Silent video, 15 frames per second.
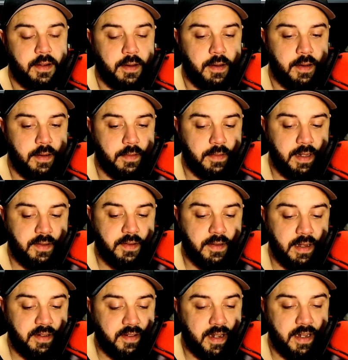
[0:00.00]
Uh, let's
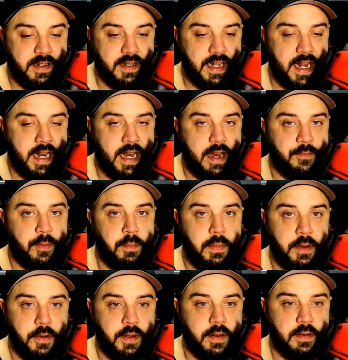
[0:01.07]
let's get to that half a
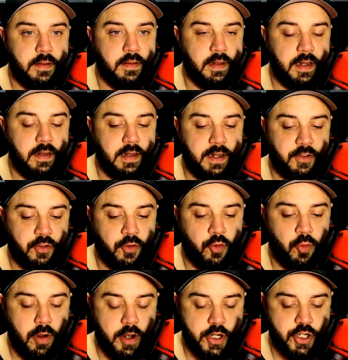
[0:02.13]
million. Let let's
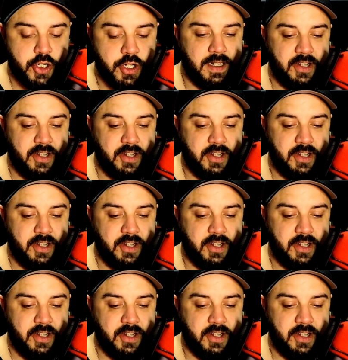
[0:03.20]
crush.